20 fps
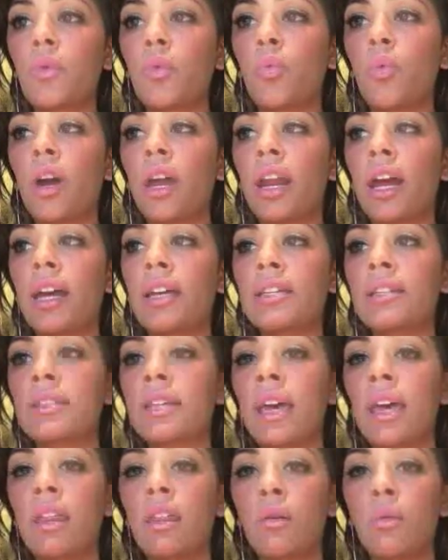when I
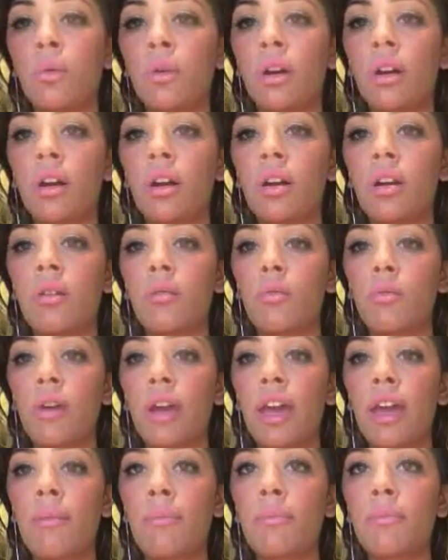say the word
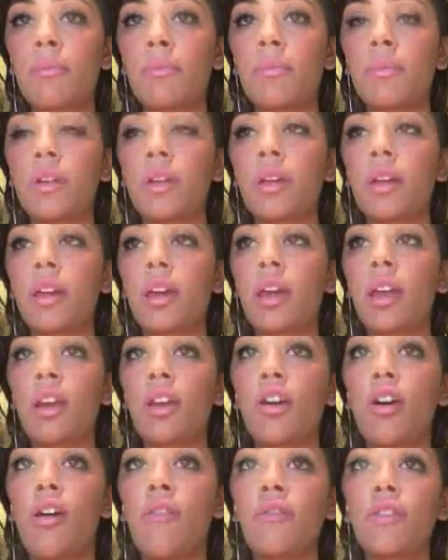rape in
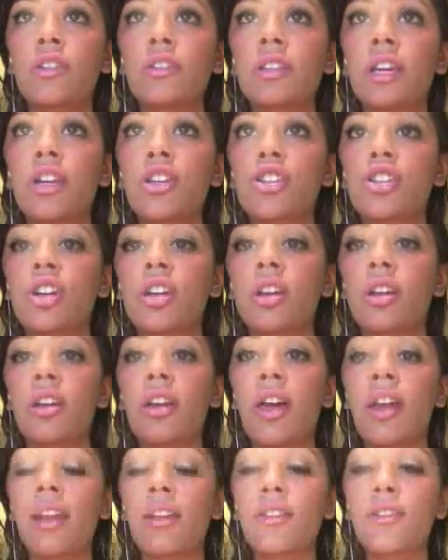conversation
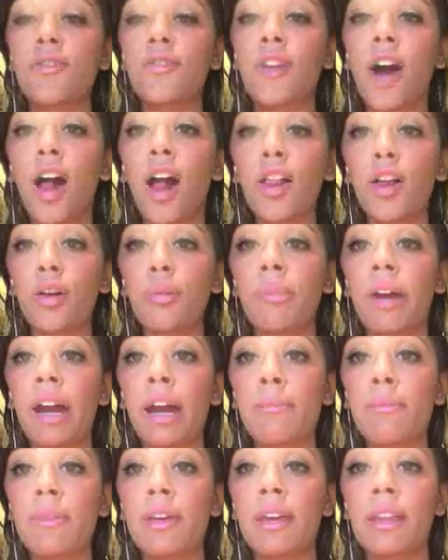and it's followed by
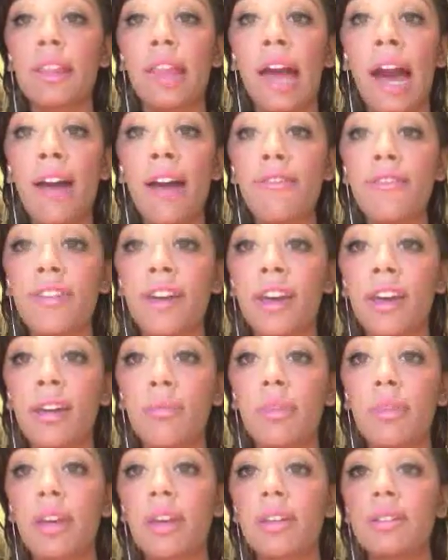me laughing
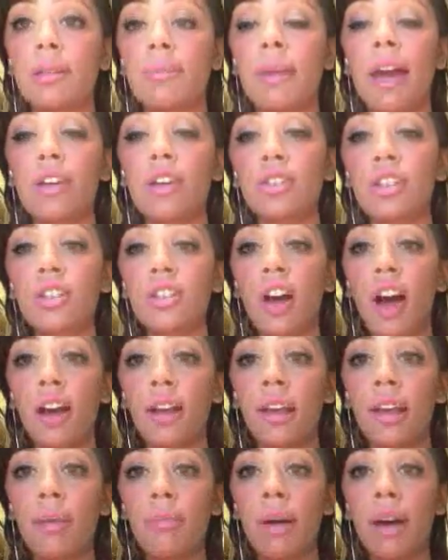because I'm actually
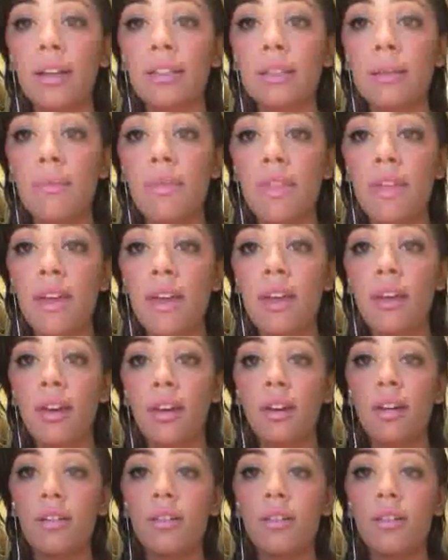talking about something